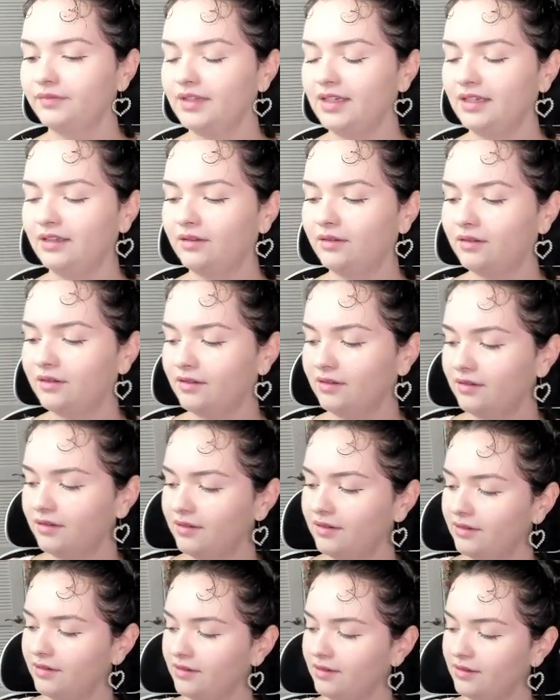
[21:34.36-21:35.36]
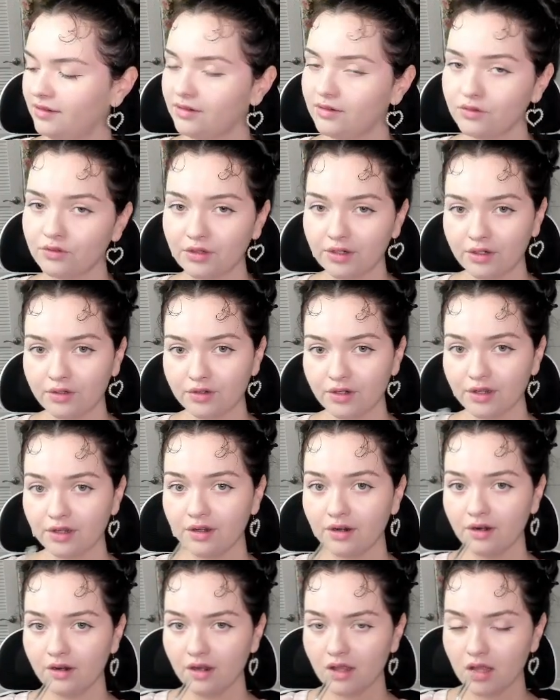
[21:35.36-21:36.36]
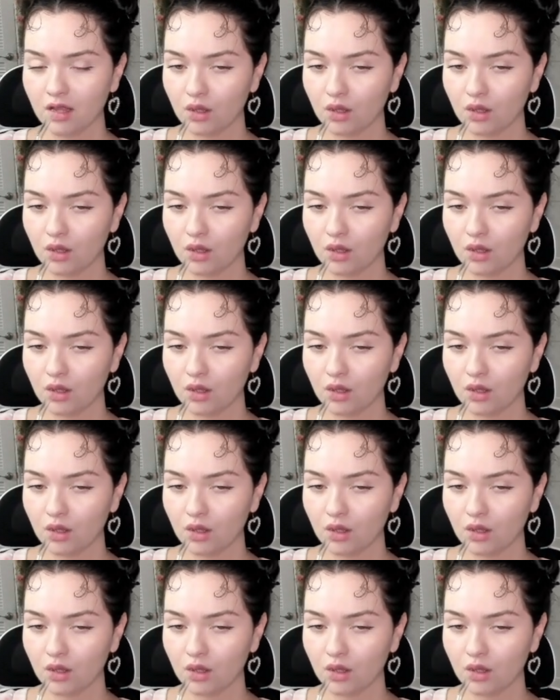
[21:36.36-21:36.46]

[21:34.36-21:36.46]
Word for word: A little drinky drink here.